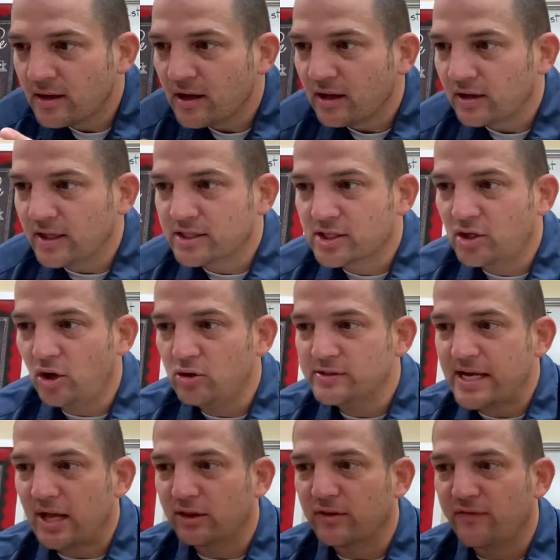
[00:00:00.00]
let's close
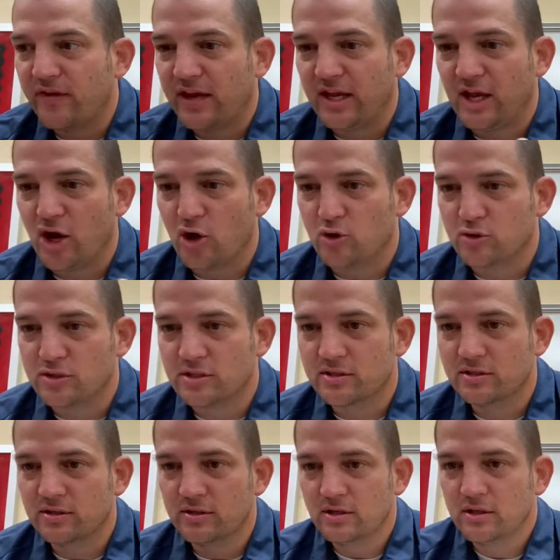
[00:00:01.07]
out the
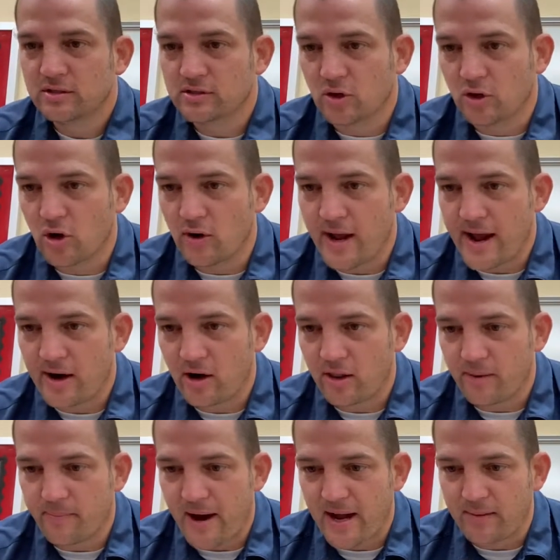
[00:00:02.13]
videos. So go down on
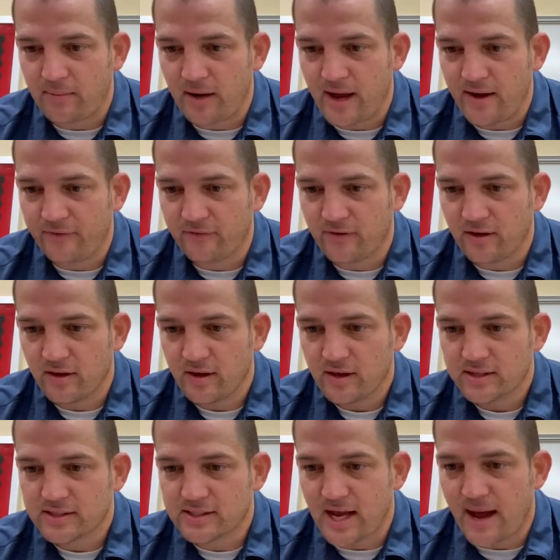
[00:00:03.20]
the bottom left,
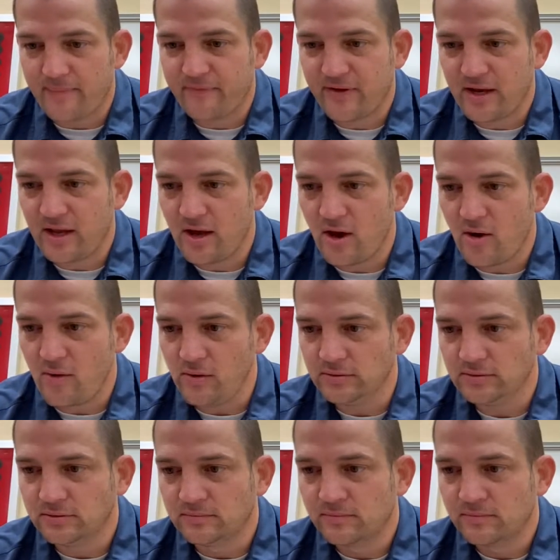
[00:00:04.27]
stop video.